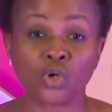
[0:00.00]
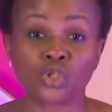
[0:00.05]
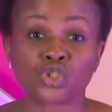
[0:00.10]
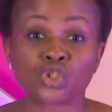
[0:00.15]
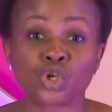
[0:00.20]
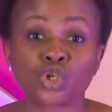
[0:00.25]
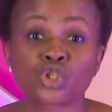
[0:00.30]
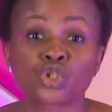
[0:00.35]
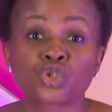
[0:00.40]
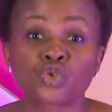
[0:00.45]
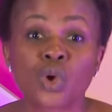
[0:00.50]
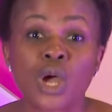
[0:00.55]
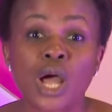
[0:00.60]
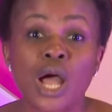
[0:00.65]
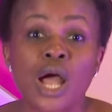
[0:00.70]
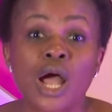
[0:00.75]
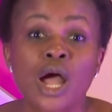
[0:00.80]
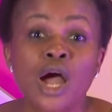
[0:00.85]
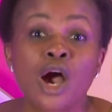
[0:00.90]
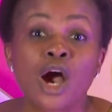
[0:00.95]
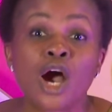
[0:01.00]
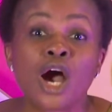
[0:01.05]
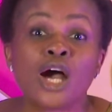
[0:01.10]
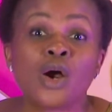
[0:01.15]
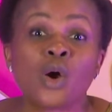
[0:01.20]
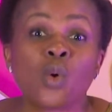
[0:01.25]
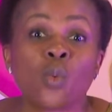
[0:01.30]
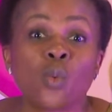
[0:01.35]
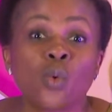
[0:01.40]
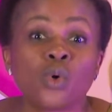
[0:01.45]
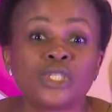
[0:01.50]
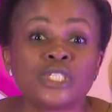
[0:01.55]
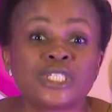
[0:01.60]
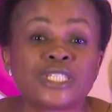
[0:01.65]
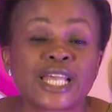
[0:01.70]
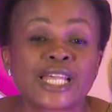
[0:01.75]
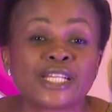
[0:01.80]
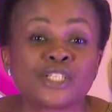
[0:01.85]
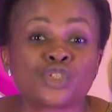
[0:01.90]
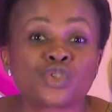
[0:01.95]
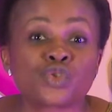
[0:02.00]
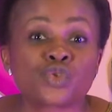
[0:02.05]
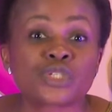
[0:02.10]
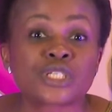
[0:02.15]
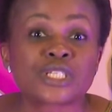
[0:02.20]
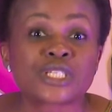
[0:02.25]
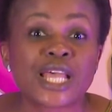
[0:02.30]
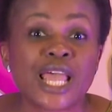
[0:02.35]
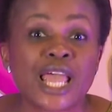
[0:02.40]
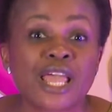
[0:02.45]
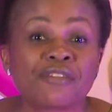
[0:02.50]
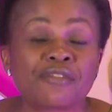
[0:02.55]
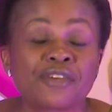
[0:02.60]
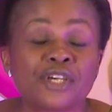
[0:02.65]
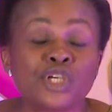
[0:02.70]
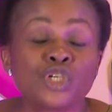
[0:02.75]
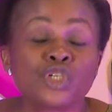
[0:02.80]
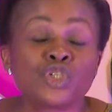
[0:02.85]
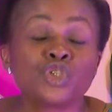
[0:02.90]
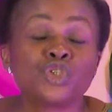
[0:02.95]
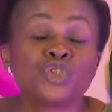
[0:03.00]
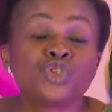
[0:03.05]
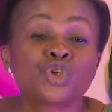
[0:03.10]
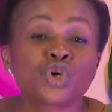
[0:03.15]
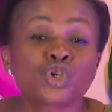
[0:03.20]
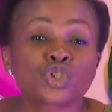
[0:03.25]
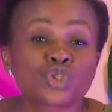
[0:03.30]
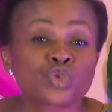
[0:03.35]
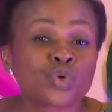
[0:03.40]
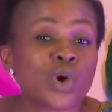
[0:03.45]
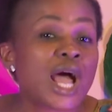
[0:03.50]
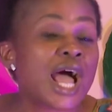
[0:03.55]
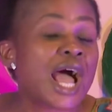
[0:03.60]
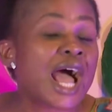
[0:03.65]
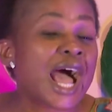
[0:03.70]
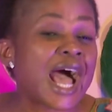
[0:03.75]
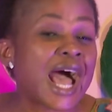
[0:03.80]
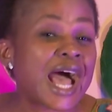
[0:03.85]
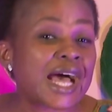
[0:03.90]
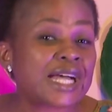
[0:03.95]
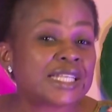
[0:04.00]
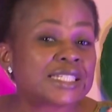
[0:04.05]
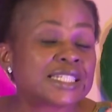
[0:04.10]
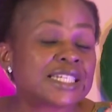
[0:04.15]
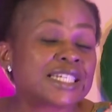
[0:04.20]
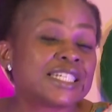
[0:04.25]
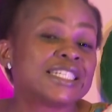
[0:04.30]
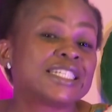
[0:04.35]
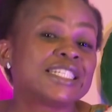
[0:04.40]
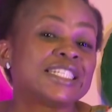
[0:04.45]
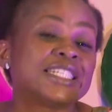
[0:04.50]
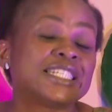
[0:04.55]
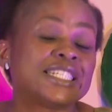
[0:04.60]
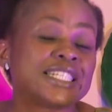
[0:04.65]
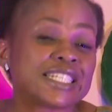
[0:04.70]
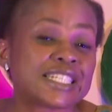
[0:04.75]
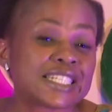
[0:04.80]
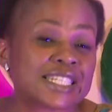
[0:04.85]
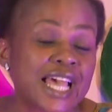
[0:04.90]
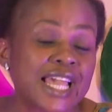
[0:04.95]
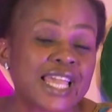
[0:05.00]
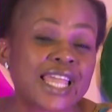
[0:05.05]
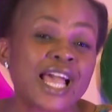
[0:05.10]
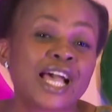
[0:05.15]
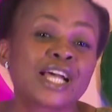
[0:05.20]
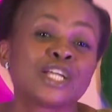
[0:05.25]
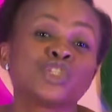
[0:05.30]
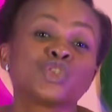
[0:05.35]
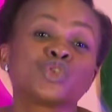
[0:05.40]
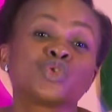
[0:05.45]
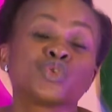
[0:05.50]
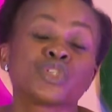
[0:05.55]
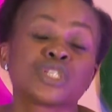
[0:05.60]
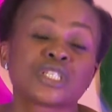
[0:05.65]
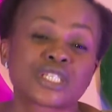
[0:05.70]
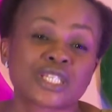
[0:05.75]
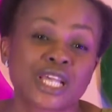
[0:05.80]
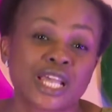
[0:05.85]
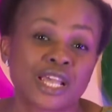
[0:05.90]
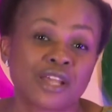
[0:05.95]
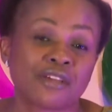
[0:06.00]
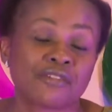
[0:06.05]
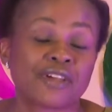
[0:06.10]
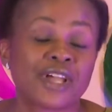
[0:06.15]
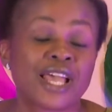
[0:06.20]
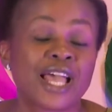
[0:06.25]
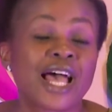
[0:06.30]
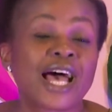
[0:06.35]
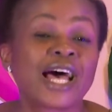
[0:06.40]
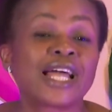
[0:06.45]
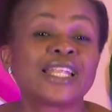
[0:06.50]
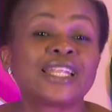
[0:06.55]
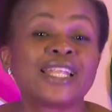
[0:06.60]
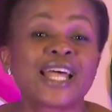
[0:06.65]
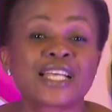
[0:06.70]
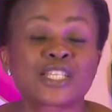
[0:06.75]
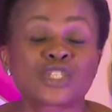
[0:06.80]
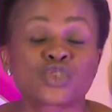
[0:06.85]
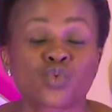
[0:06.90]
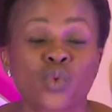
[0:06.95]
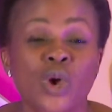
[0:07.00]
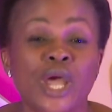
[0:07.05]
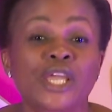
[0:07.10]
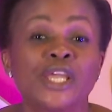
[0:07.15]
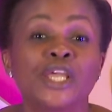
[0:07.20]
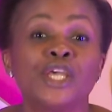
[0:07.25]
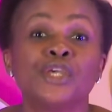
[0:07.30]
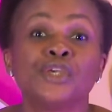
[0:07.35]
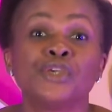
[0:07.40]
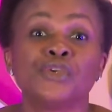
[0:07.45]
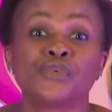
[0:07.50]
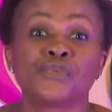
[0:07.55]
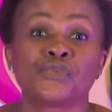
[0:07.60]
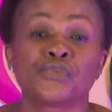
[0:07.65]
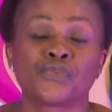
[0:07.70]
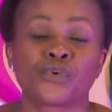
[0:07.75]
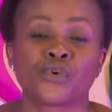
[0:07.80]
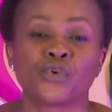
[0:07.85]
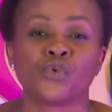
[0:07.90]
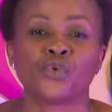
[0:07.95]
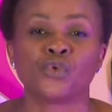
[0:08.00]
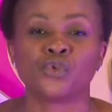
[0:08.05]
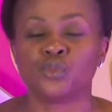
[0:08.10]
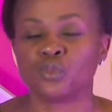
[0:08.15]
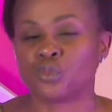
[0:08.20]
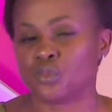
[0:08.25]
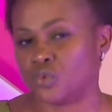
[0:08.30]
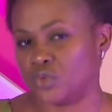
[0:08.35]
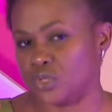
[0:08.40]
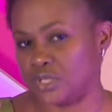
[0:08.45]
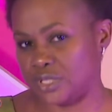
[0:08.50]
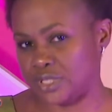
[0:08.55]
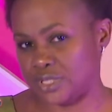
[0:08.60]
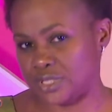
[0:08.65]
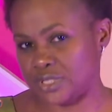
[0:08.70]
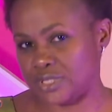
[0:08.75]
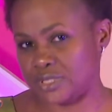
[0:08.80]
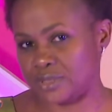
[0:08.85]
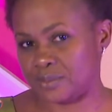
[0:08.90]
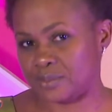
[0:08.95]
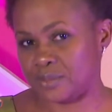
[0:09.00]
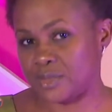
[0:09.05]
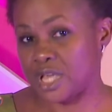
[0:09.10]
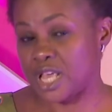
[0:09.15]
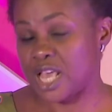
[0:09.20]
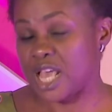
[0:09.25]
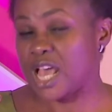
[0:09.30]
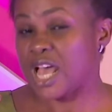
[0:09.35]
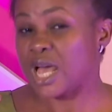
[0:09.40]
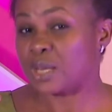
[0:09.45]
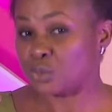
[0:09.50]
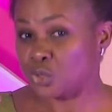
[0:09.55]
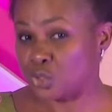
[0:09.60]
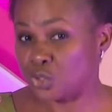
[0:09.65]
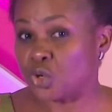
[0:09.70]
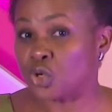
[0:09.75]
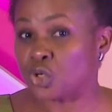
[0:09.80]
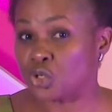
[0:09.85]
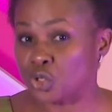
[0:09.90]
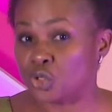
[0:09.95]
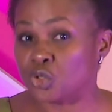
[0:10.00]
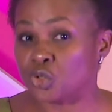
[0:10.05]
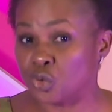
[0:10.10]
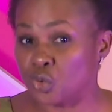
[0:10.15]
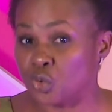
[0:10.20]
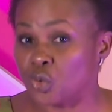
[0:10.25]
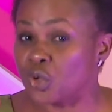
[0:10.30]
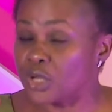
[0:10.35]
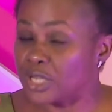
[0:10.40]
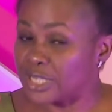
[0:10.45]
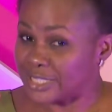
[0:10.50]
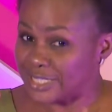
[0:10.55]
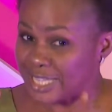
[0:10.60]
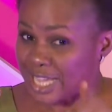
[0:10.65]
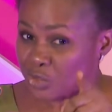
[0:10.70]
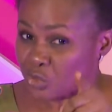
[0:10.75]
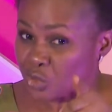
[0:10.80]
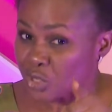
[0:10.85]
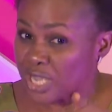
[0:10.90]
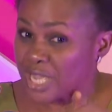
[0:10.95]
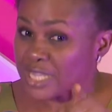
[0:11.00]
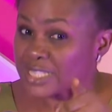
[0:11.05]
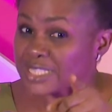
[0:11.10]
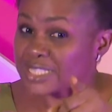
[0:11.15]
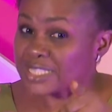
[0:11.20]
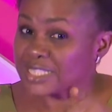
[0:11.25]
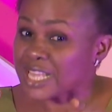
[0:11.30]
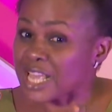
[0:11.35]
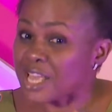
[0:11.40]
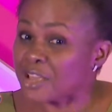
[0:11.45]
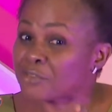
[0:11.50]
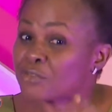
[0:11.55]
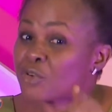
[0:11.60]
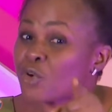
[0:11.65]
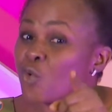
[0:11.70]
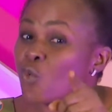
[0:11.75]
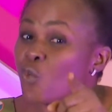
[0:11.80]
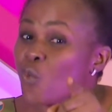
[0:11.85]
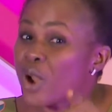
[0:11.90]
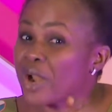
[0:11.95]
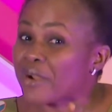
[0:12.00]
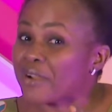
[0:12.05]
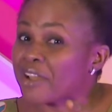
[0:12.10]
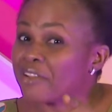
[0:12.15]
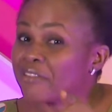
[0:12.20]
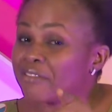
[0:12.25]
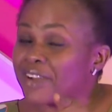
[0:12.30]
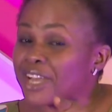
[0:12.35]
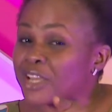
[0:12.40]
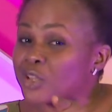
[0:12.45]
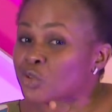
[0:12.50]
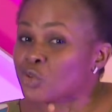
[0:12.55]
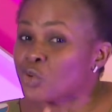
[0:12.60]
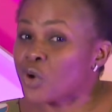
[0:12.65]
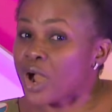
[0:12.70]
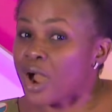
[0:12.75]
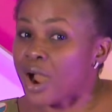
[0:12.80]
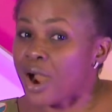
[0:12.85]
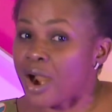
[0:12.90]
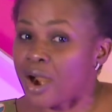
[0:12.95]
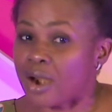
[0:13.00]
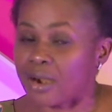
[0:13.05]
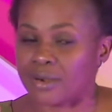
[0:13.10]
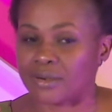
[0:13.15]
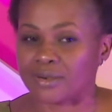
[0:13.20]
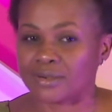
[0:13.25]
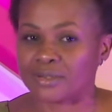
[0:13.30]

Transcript: Joshua wanted to serve. Joshua had the desire to serve, and that's why he followed Moses. I'm sure you know that you can serve wherever you are.